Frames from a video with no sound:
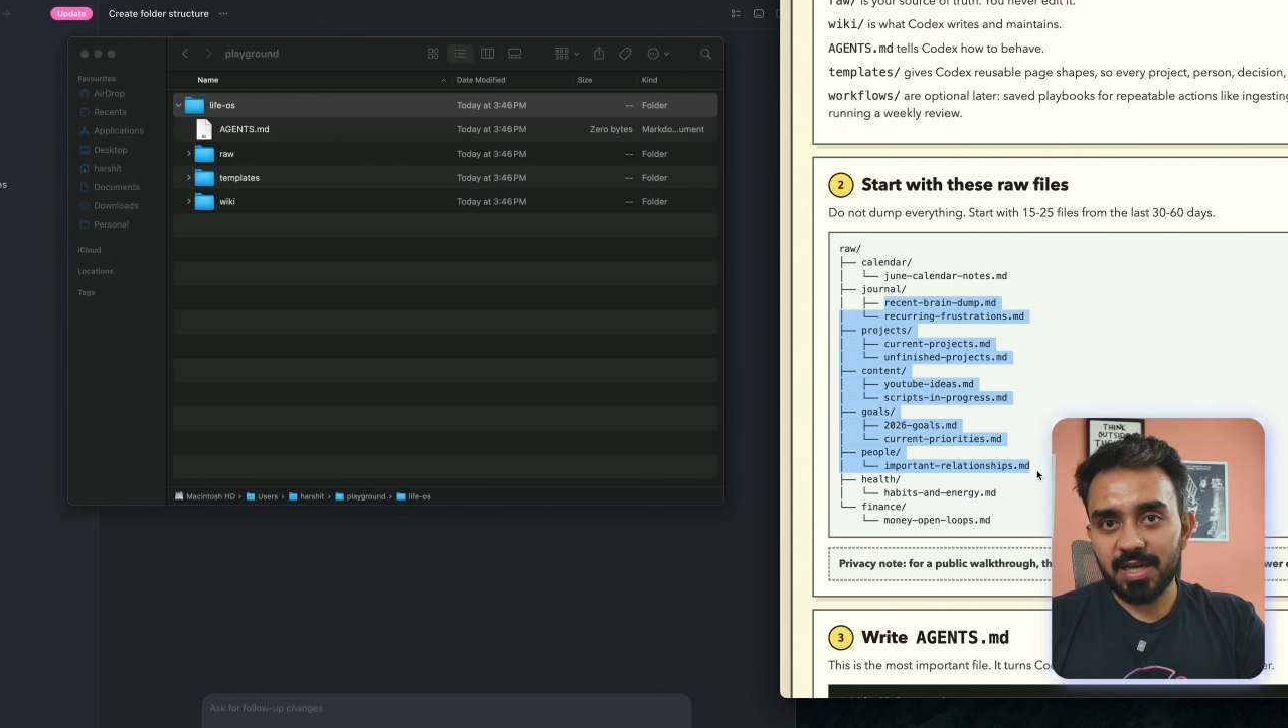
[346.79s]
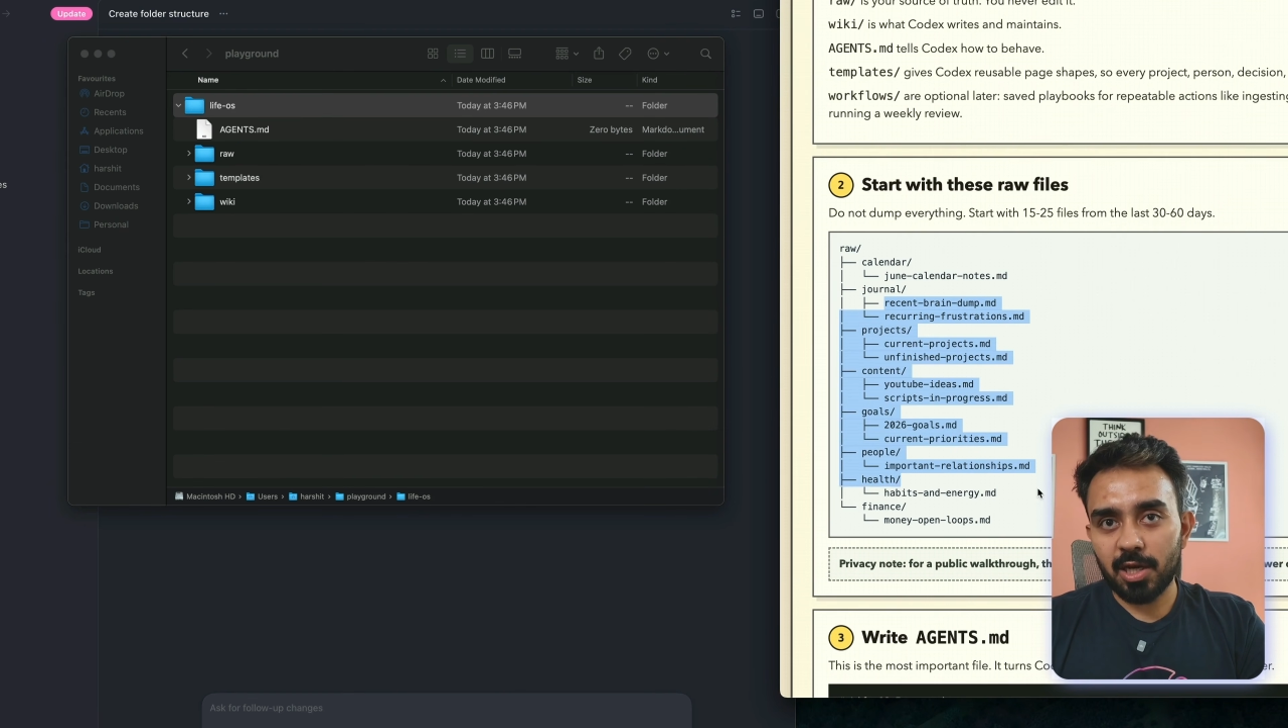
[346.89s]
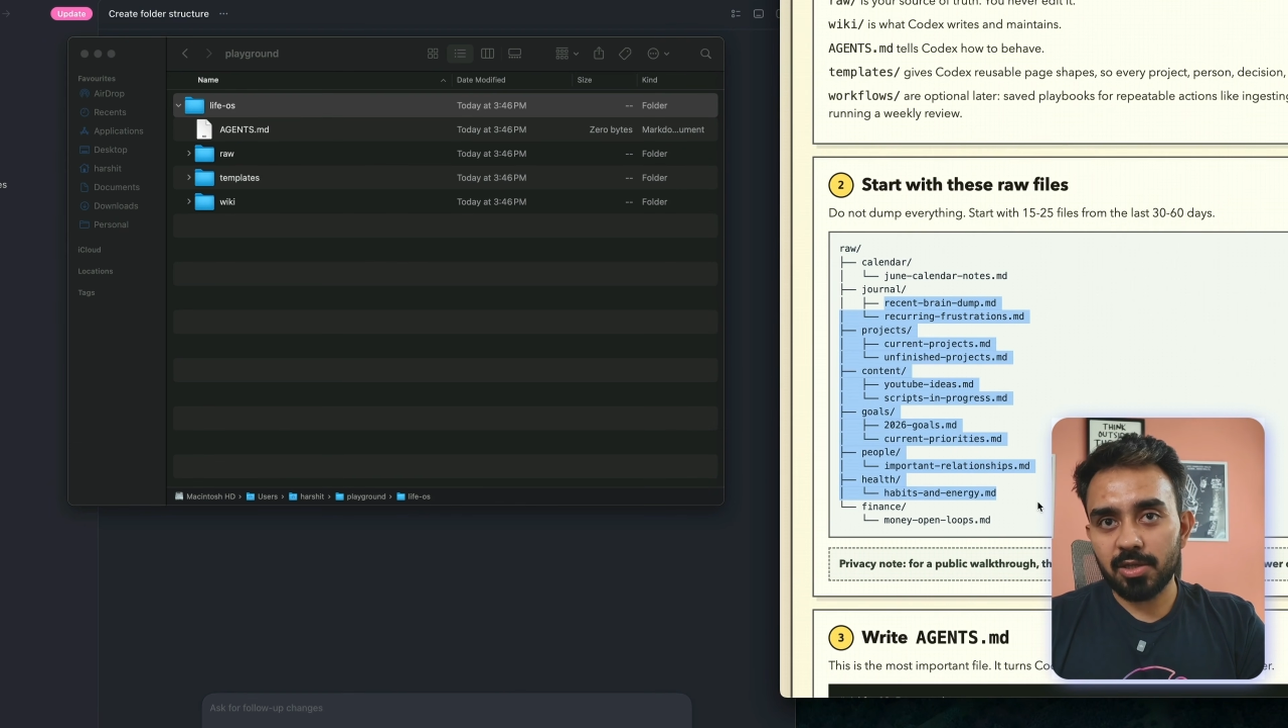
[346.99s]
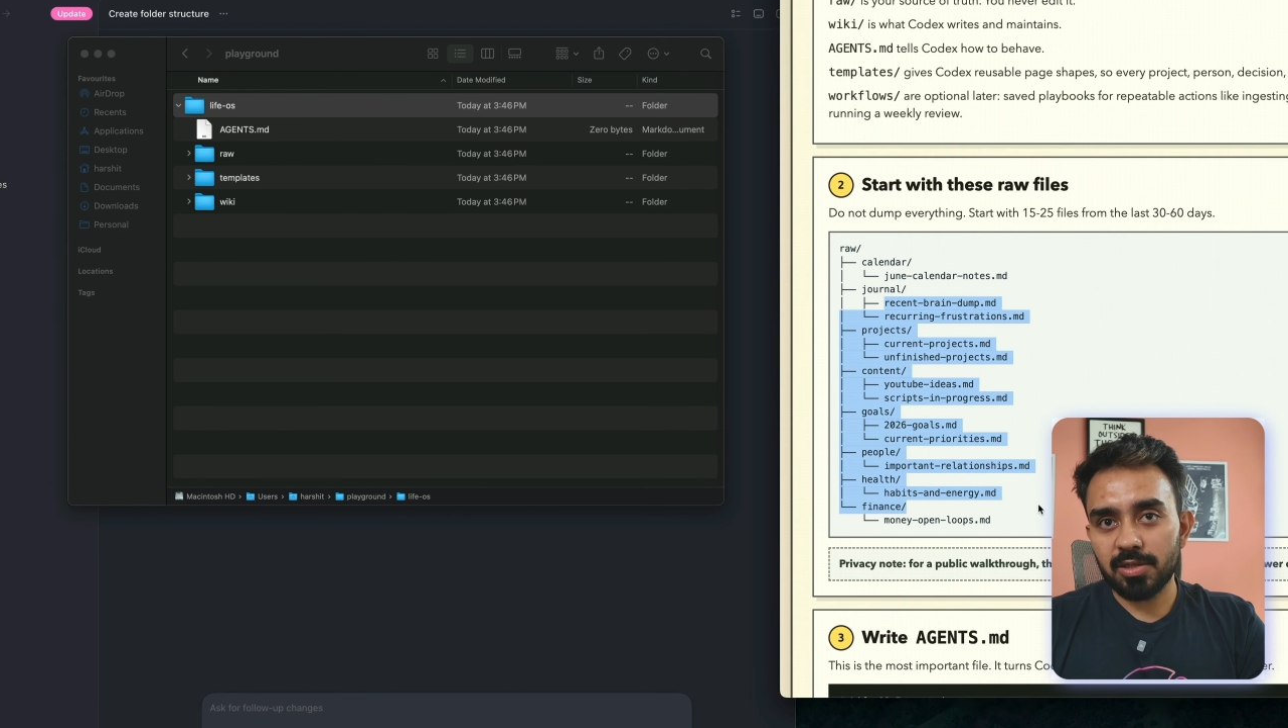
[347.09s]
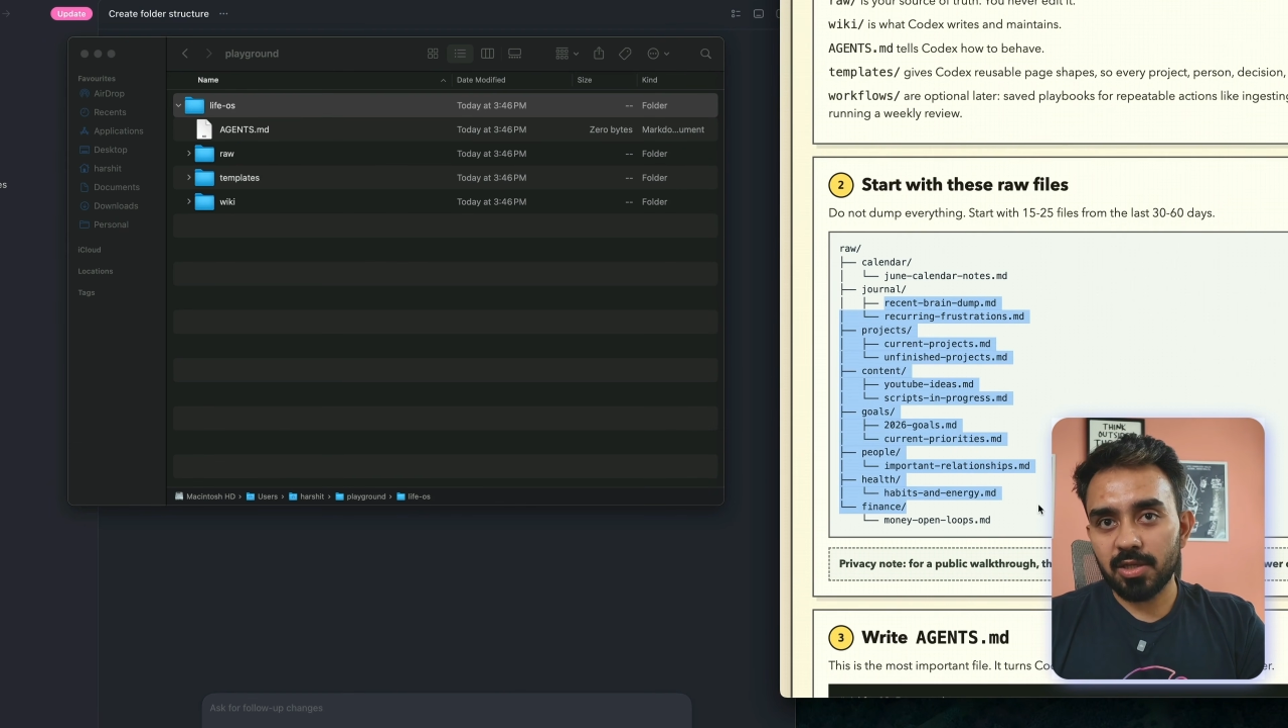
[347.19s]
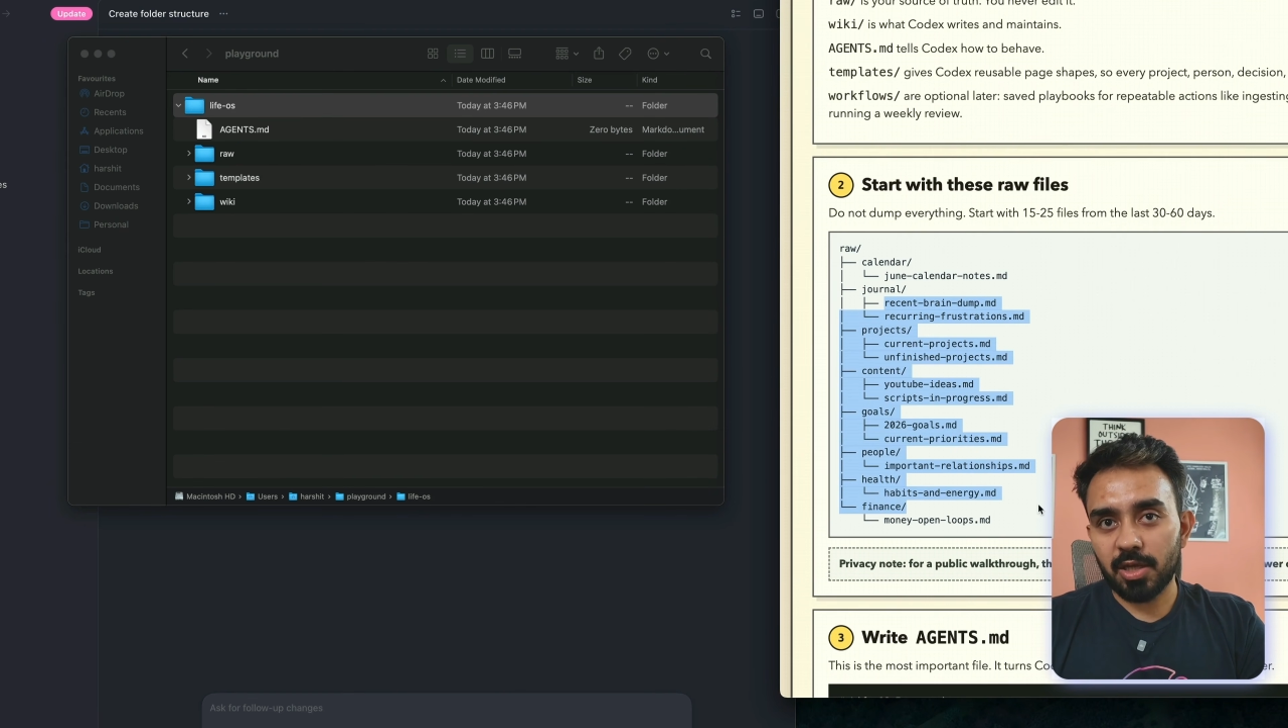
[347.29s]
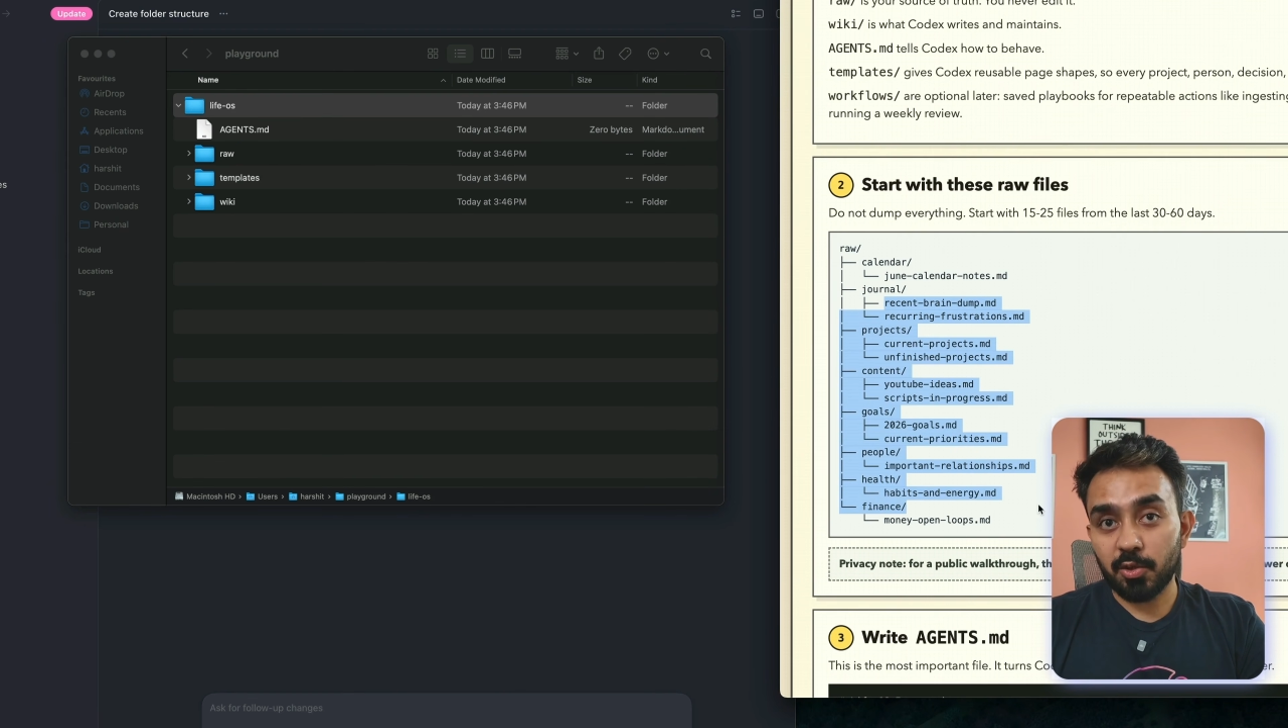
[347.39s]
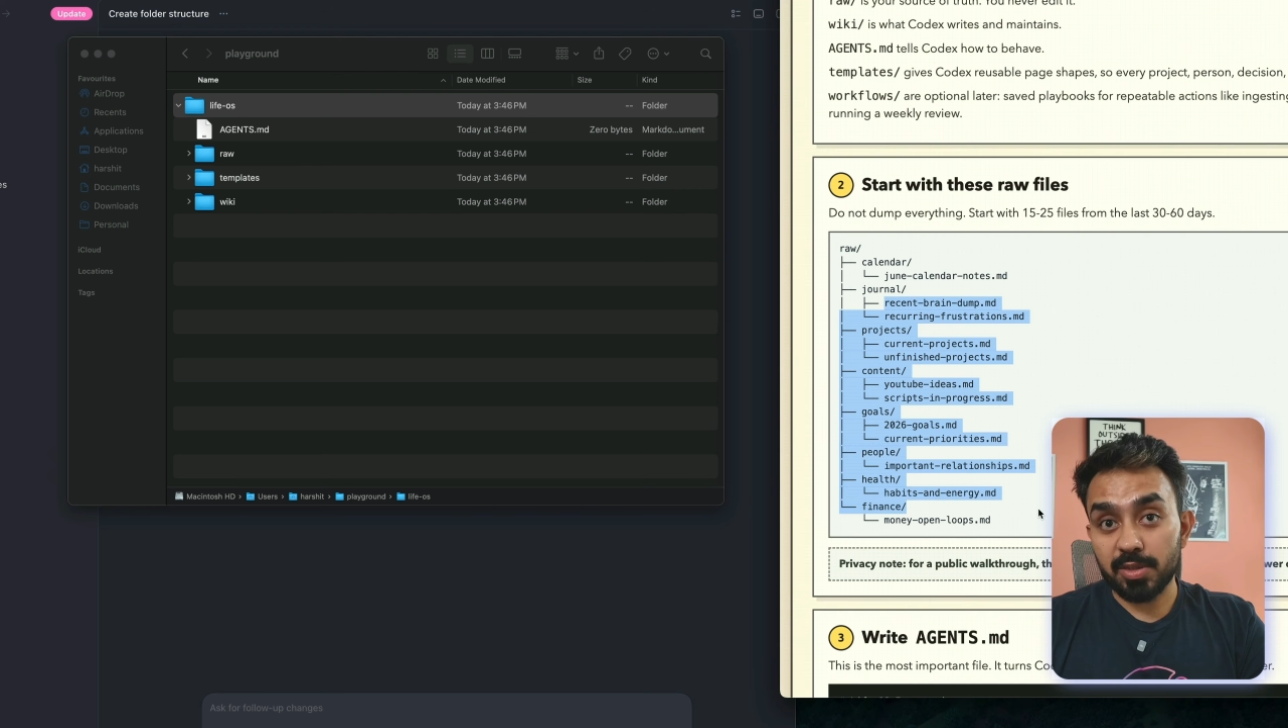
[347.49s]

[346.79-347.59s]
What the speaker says: that